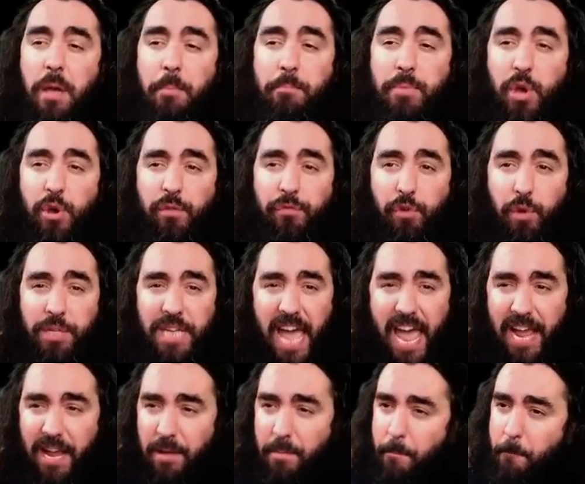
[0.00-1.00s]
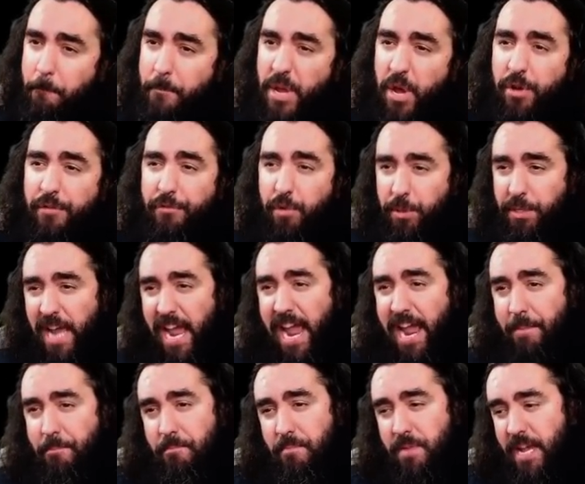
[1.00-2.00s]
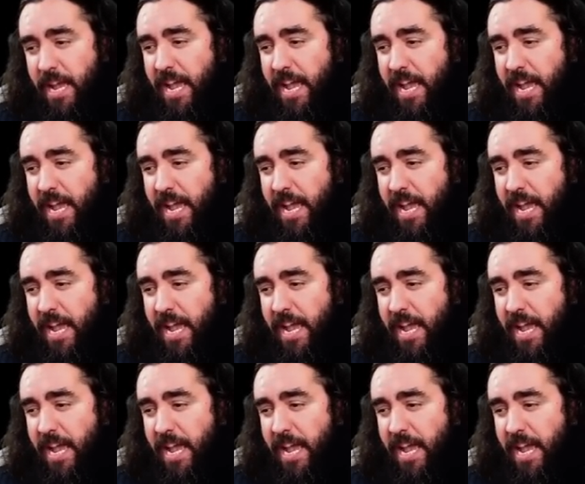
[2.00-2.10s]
beautiful deck, beautiful day.